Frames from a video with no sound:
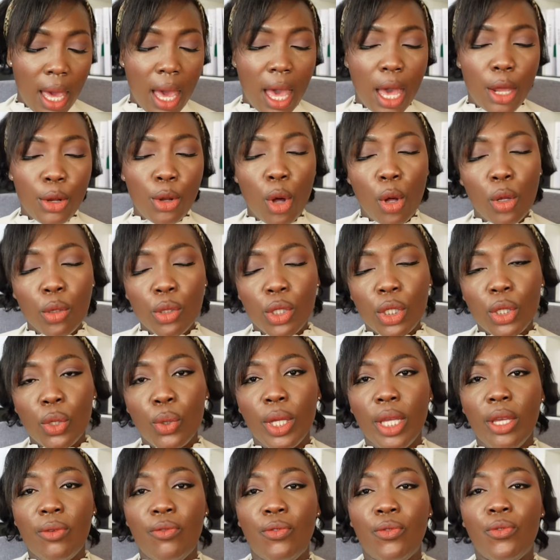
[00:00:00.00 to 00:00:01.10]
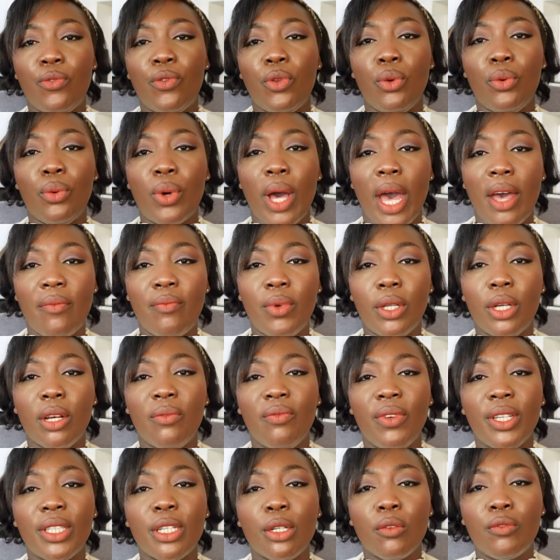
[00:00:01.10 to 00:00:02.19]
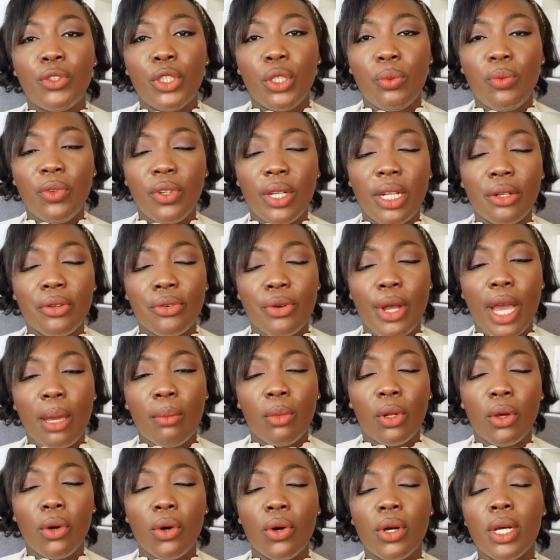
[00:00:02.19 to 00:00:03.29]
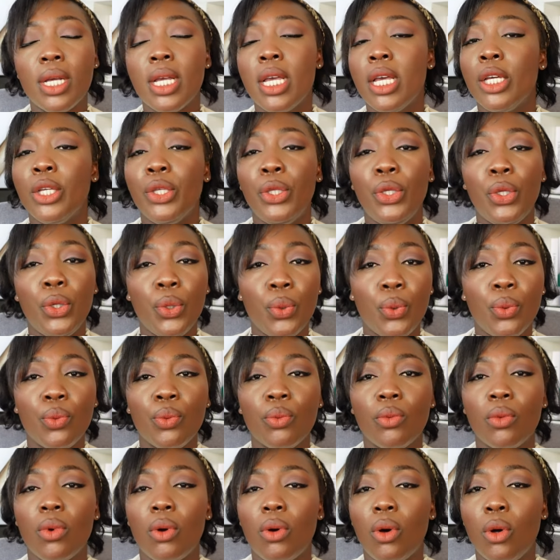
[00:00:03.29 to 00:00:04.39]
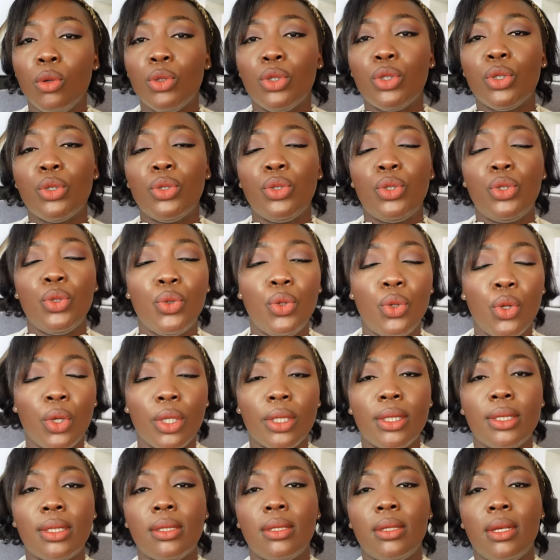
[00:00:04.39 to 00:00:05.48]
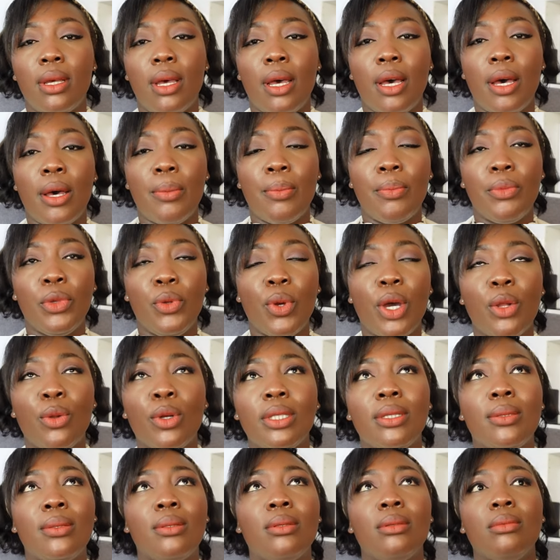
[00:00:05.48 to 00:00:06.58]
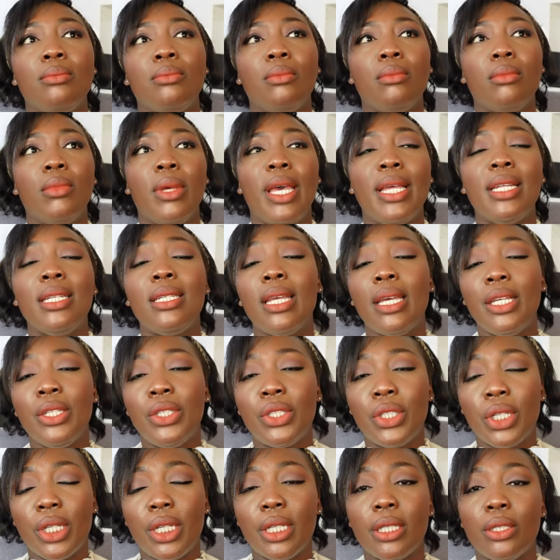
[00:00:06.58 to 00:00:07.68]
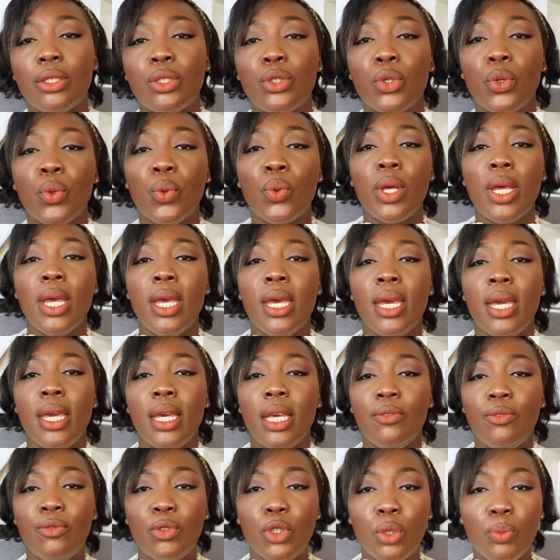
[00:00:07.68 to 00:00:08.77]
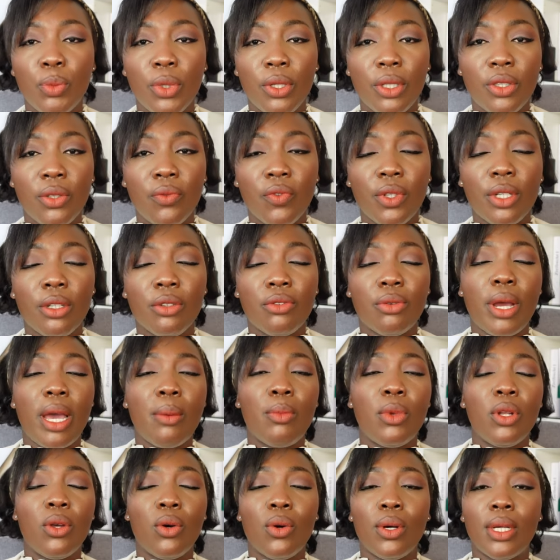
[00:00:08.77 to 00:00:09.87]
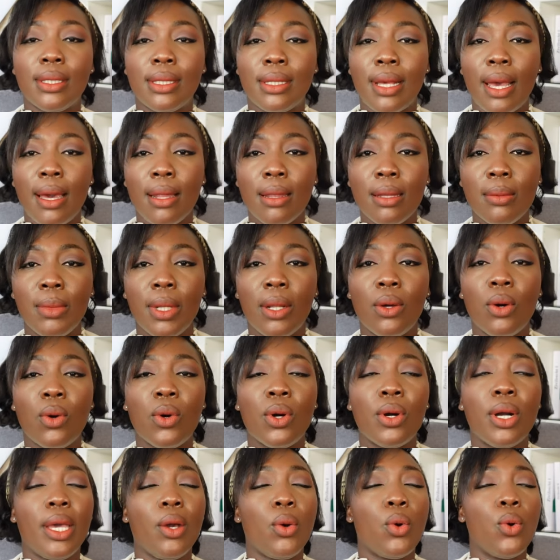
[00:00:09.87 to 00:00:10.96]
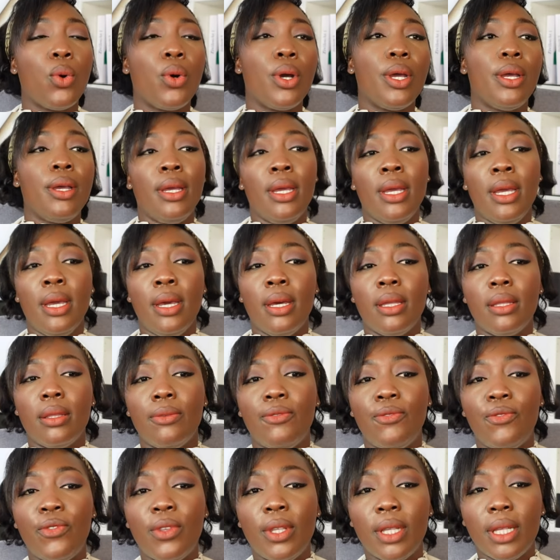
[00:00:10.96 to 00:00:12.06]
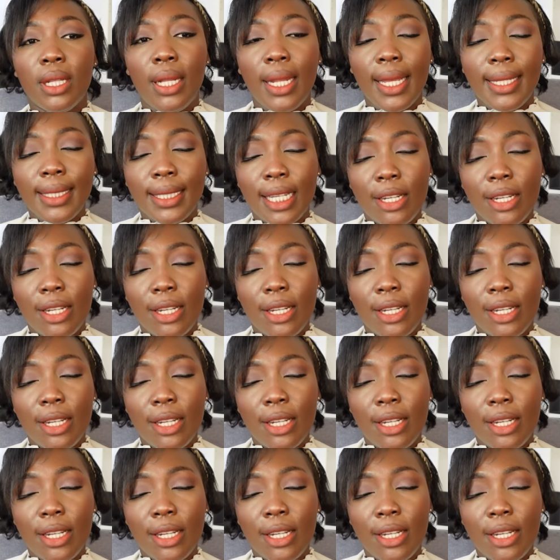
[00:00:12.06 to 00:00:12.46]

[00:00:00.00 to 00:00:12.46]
And also, if you have been convicted of juvenile crime law, you also do not, you are not endangered. So juvenile crime law, asylum law, or the less